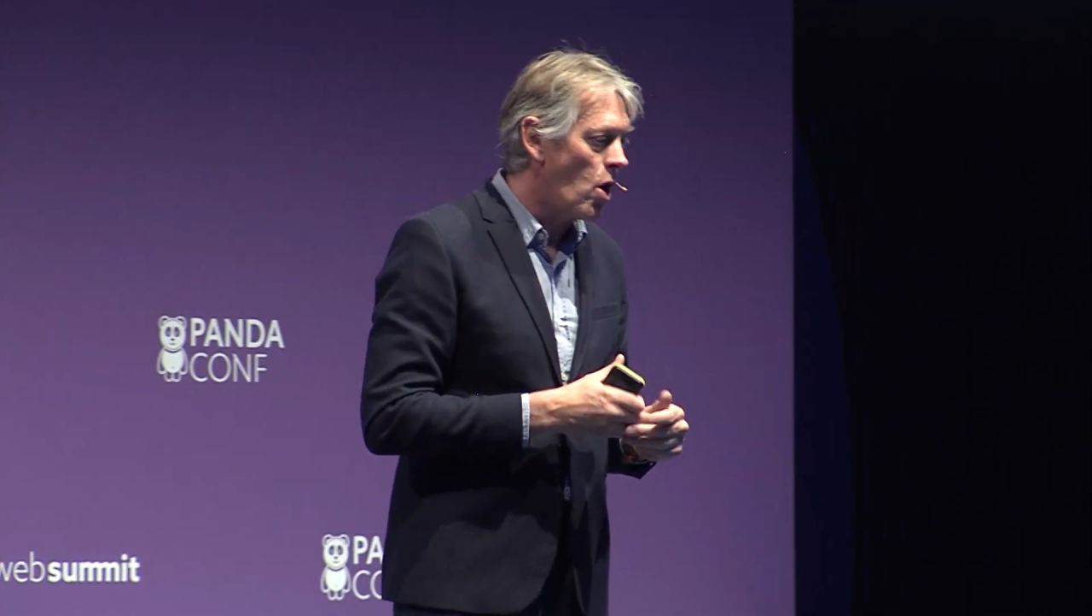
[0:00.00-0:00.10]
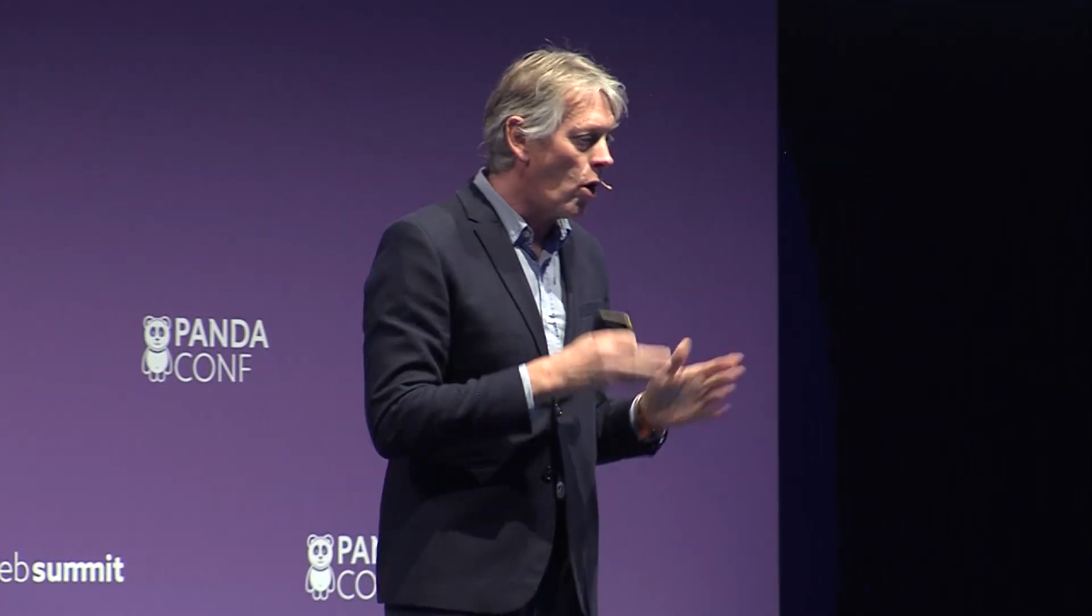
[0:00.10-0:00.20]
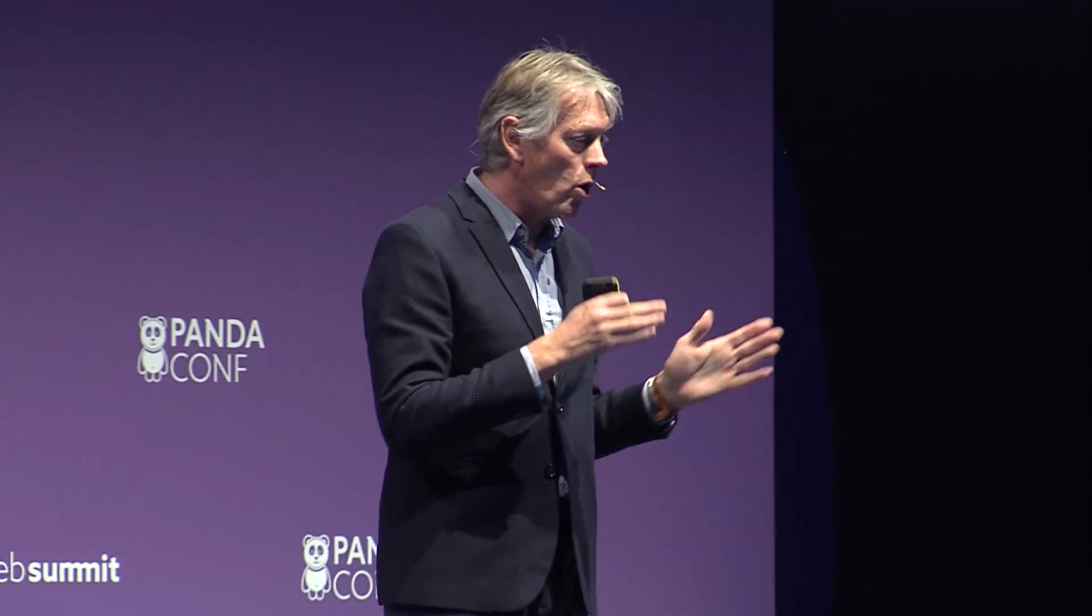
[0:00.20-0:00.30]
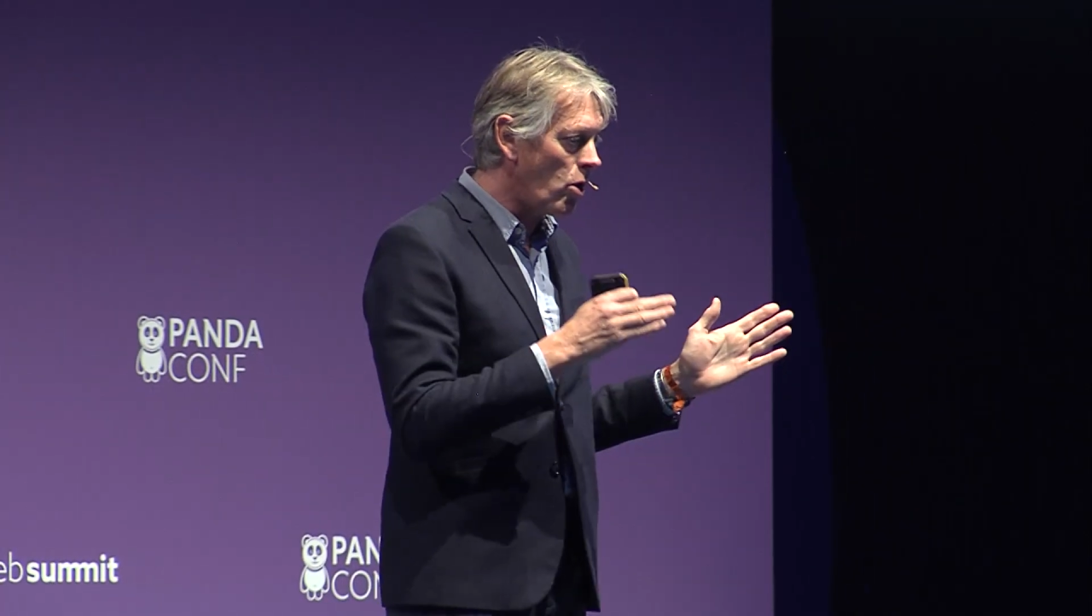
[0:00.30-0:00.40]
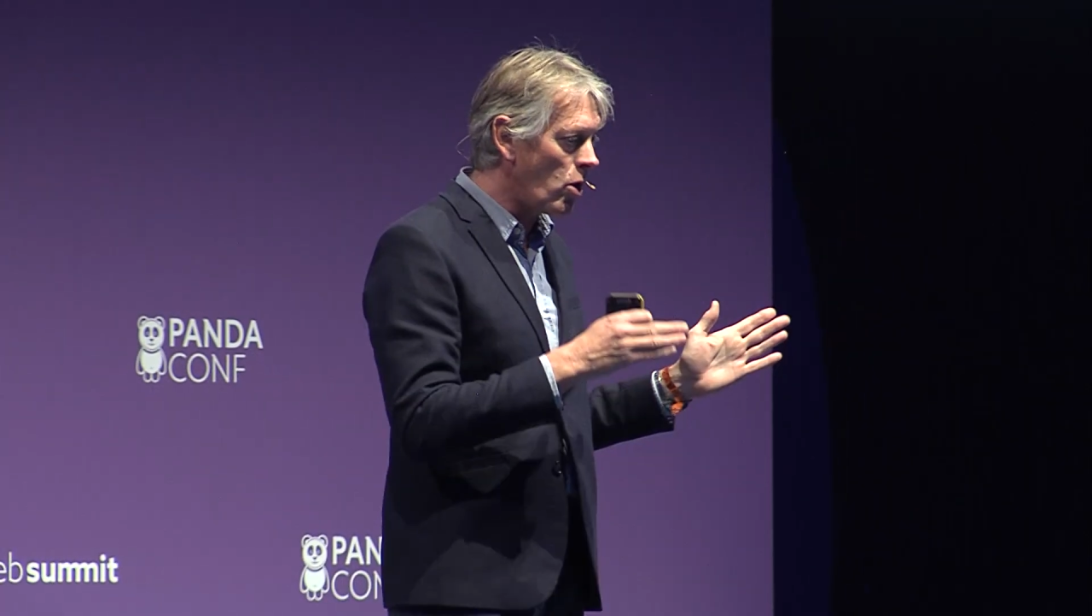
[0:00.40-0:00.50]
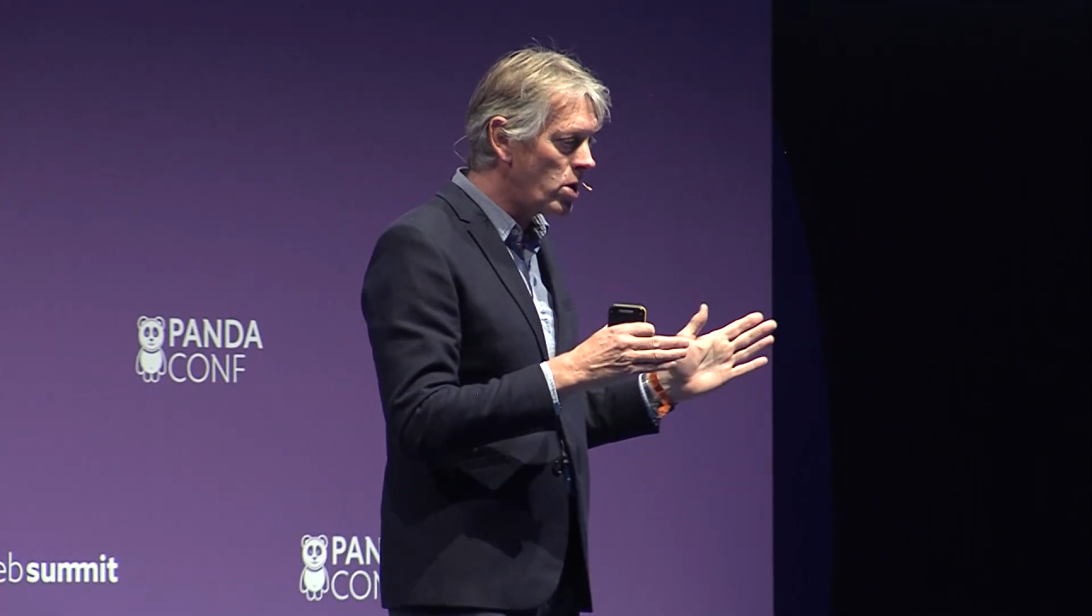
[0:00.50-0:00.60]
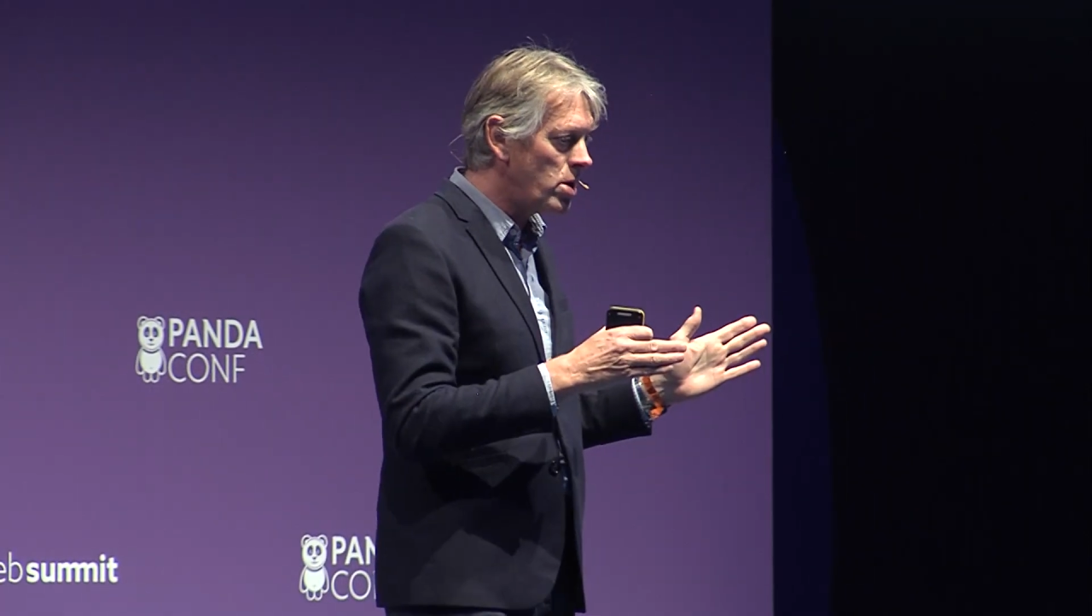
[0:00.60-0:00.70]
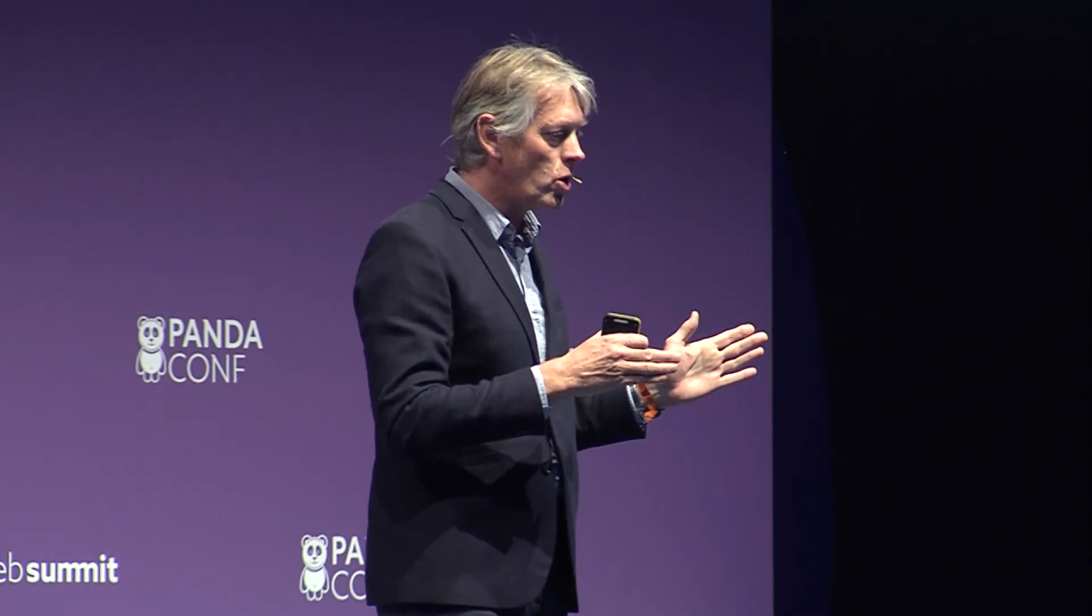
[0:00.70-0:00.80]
or